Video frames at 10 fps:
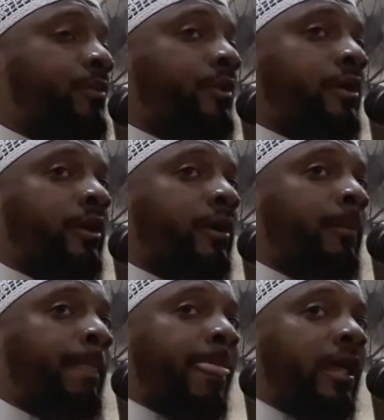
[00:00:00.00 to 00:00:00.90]
go.
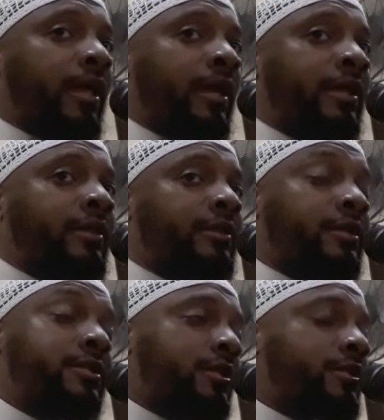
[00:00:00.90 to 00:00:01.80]
And
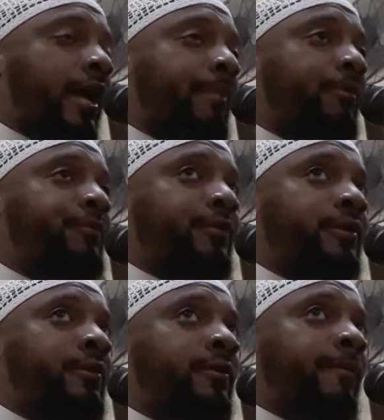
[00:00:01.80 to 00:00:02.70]
this is the type of
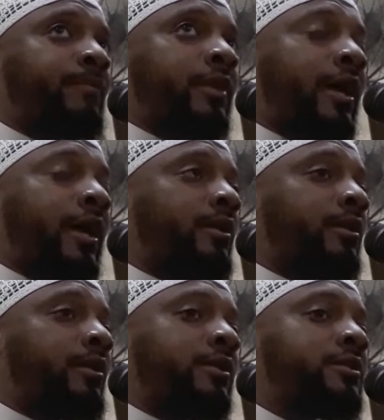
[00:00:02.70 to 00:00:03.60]
field that
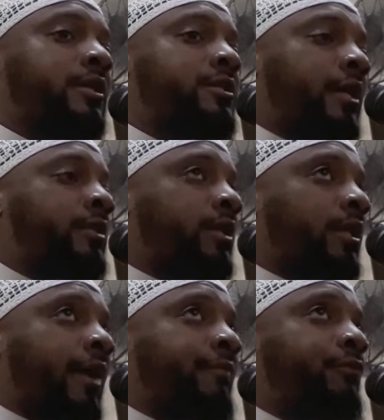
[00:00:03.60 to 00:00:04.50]
this could change the
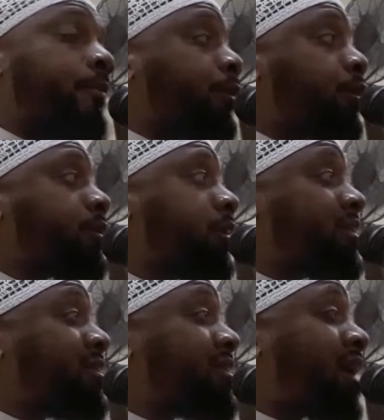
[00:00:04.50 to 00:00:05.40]
life for a person,
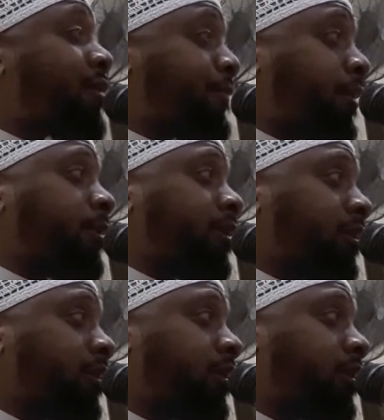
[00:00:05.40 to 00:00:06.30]
his entire family.
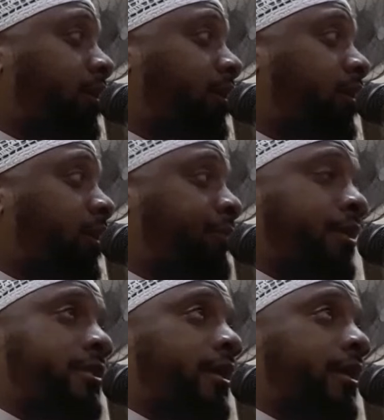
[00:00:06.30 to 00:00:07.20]
If
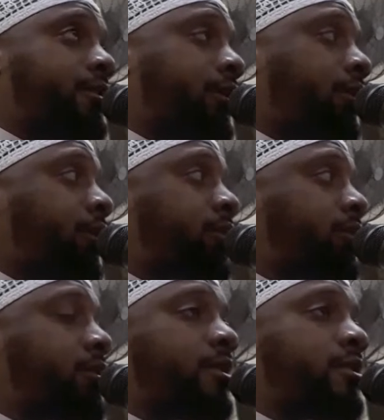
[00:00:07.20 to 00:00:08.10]
they take it serious,
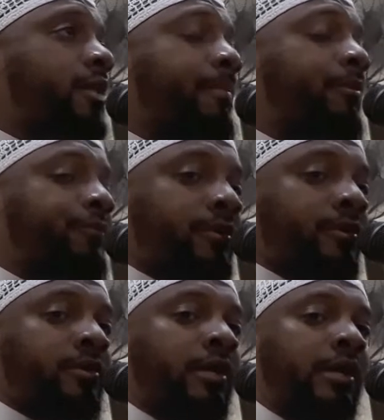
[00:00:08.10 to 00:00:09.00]
this is the type of
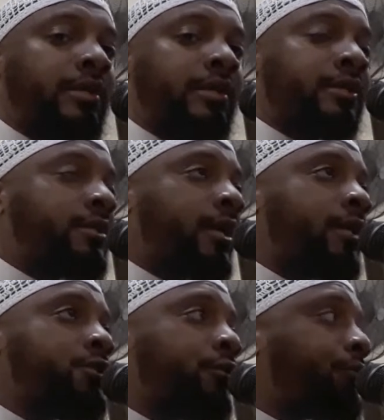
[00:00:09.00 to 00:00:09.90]
field that could
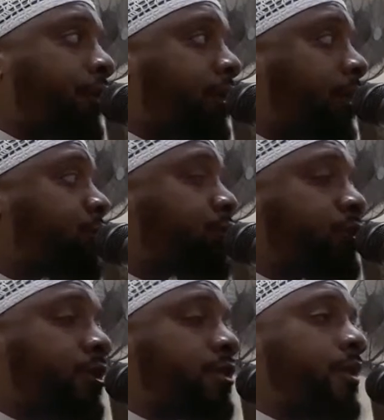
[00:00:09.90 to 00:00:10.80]
change your financial
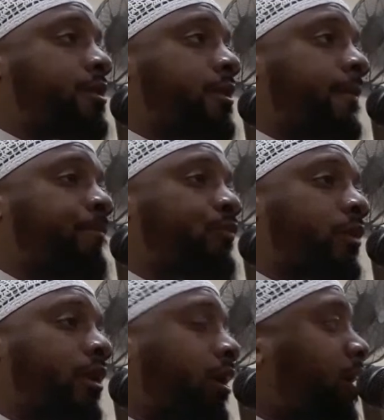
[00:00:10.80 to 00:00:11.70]
situation
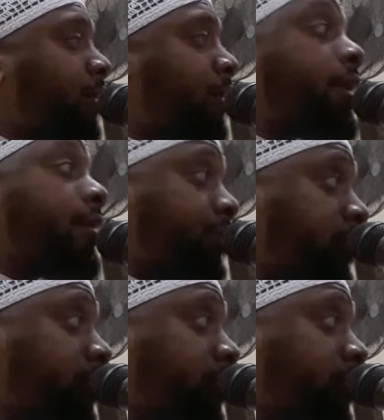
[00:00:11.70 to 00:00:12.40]
forever,